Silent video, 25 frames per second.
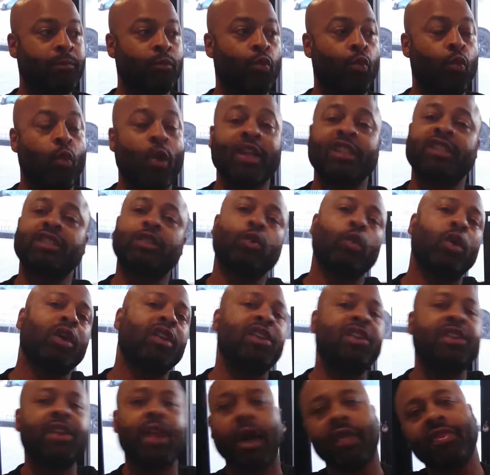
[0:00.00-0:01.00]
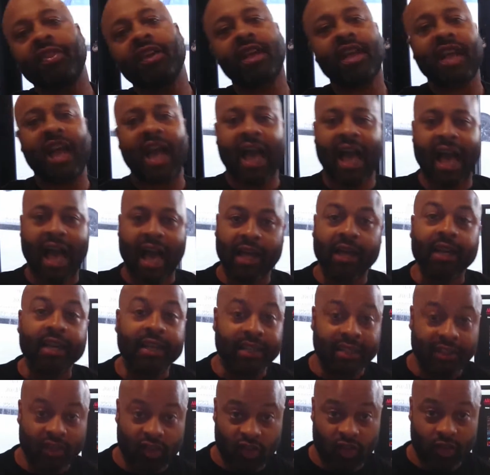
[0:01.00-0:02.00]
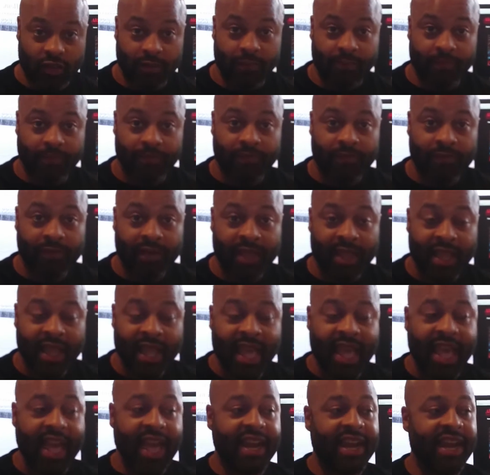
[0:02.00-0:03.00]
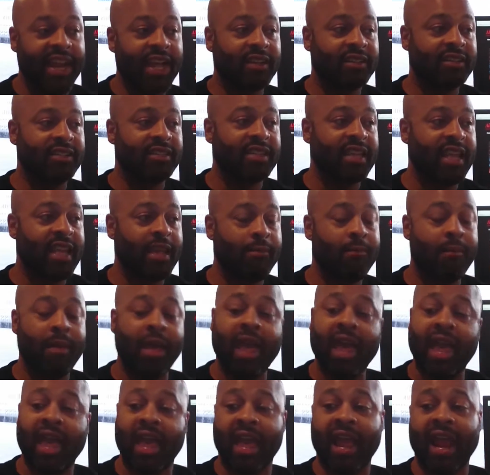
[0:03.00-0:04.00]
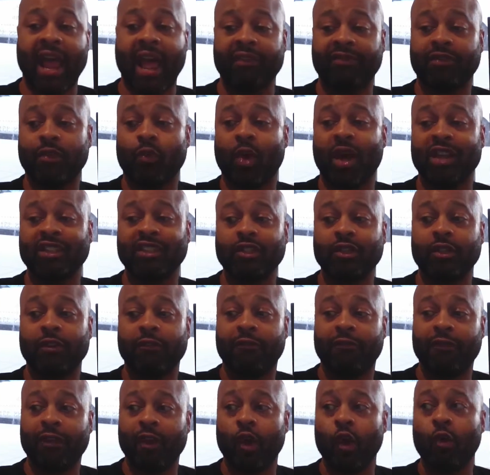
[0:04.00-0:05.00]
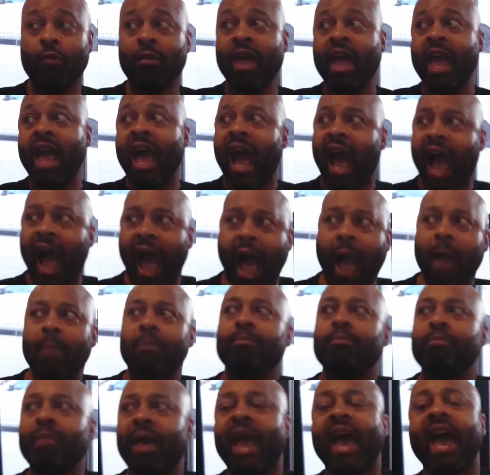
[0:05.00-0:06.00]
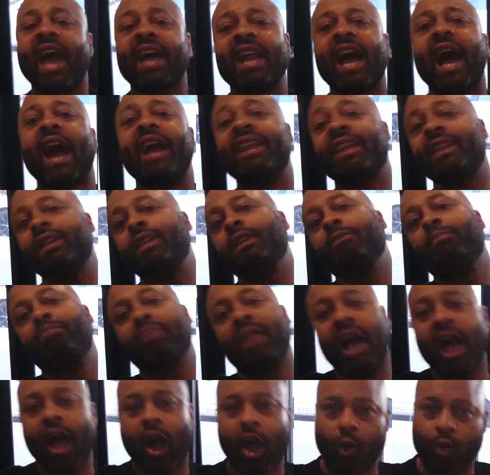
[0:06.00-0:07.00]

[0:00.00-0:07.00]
went to another college and they'll say, "Man, after watching your film, I'm mad I didn't apply.